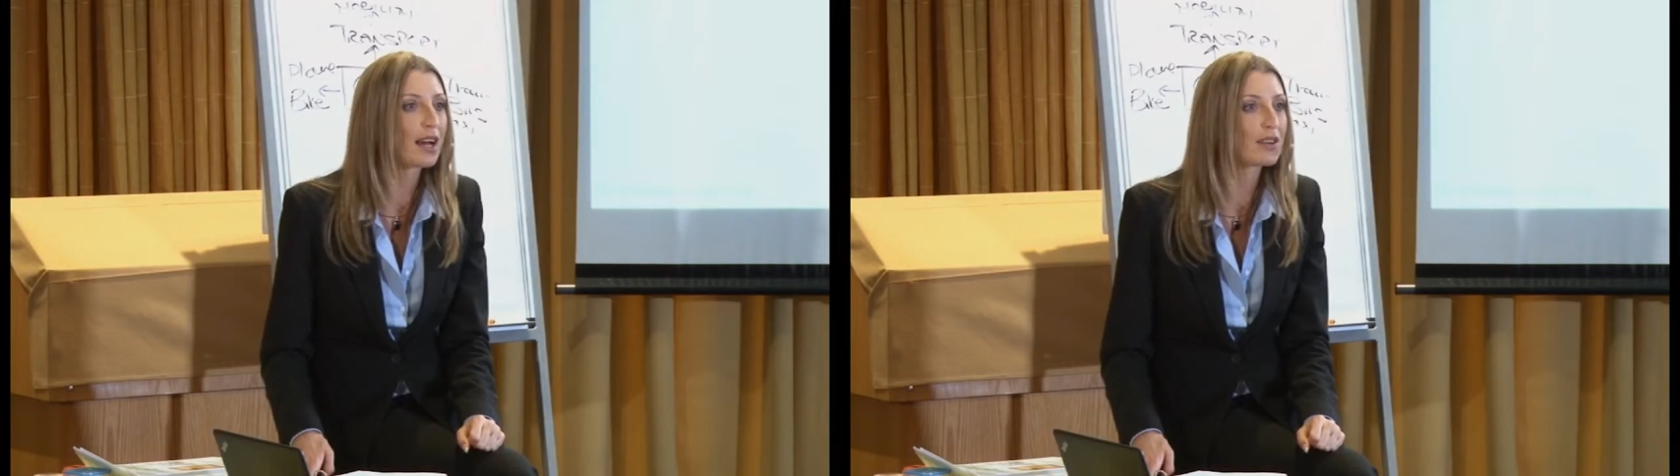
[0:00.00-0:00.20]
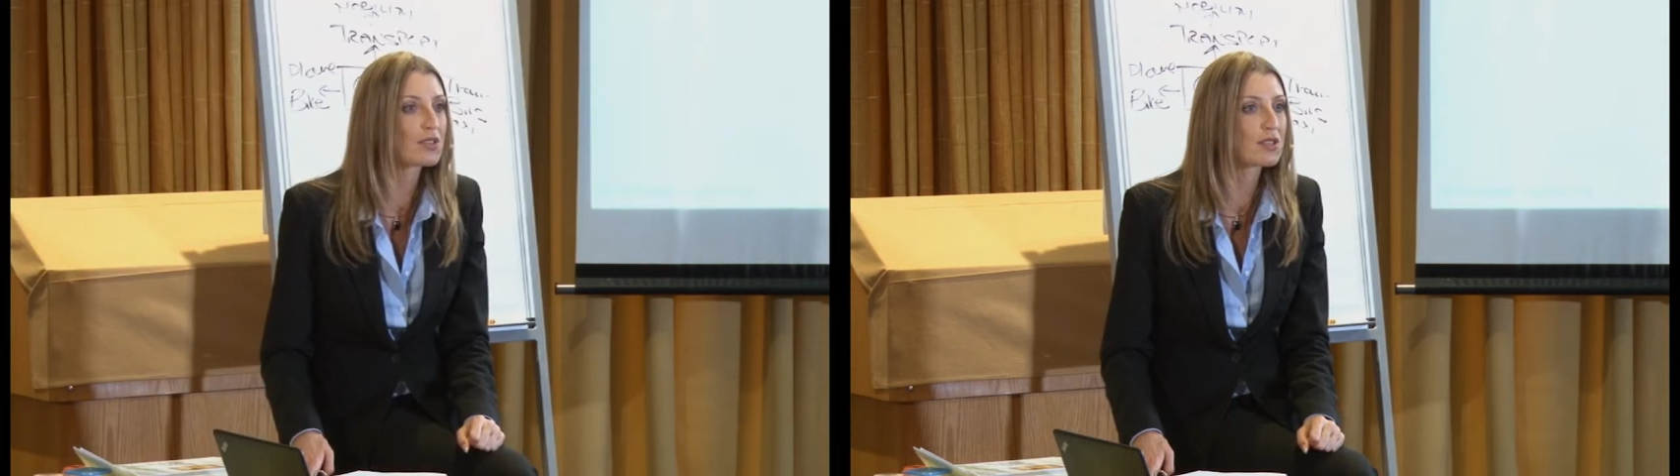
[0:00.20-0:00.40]

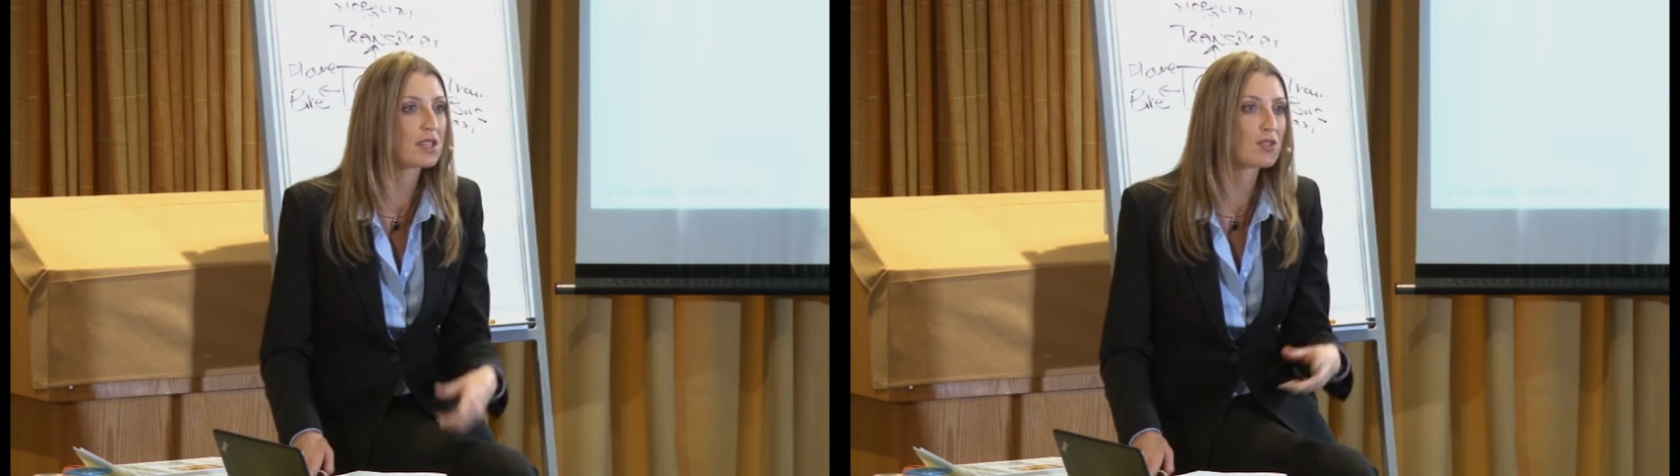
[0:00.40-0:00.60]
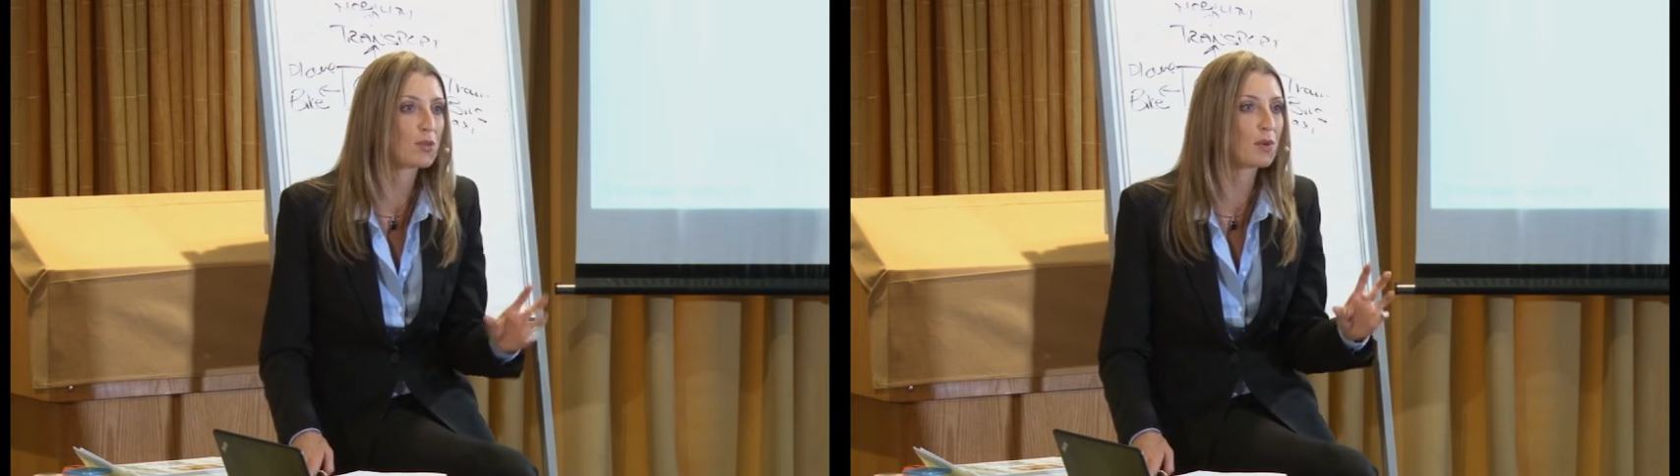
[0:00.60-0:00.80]
else
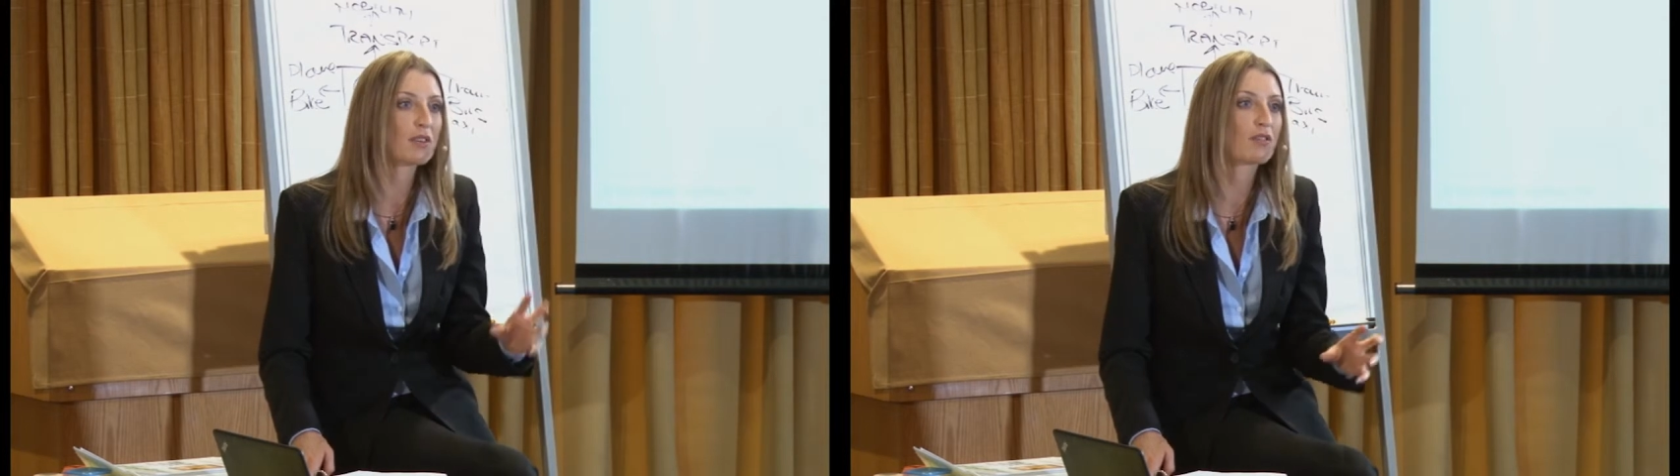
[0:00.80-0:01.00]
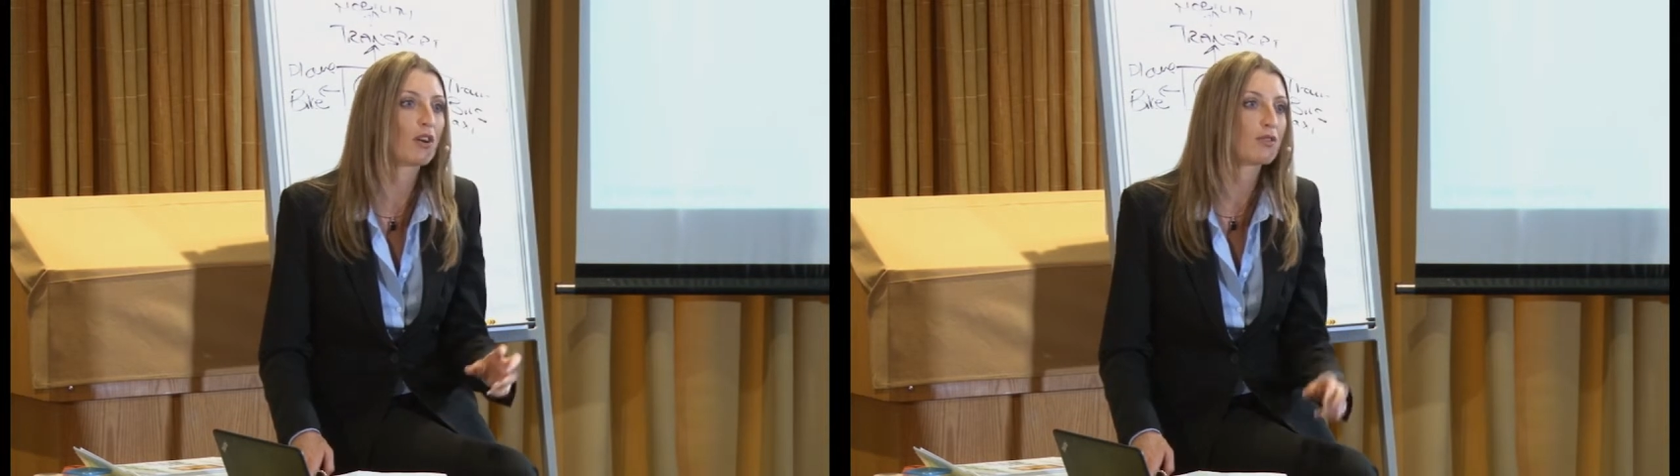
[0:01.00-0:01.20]
needs to be
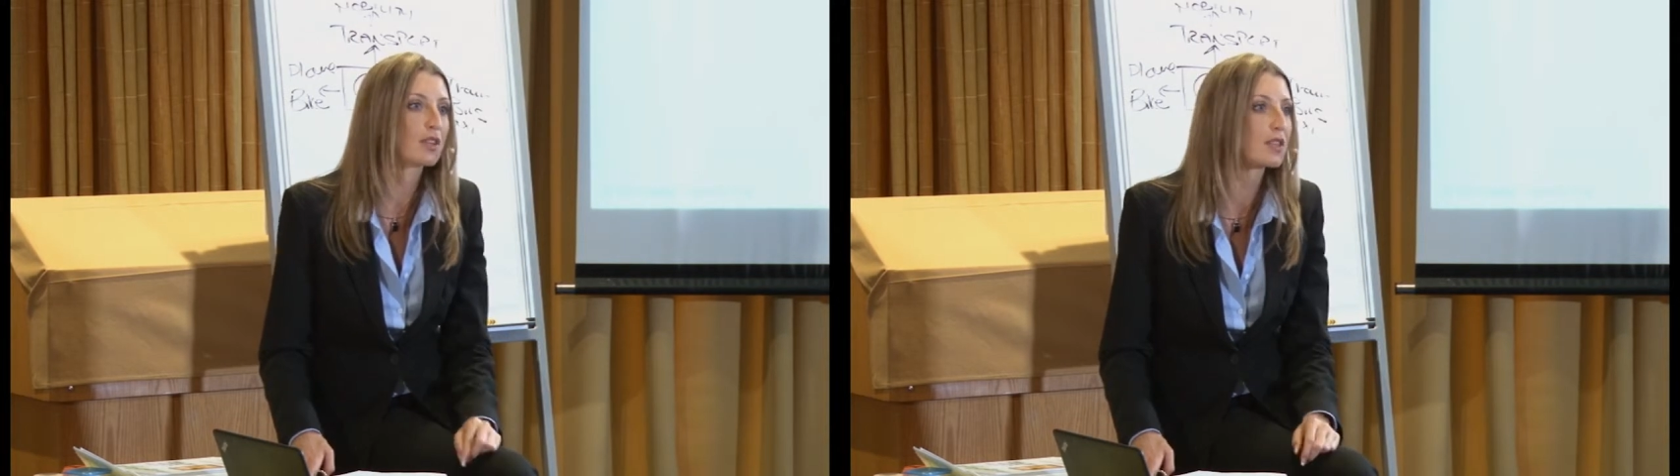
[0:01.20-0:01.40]
involved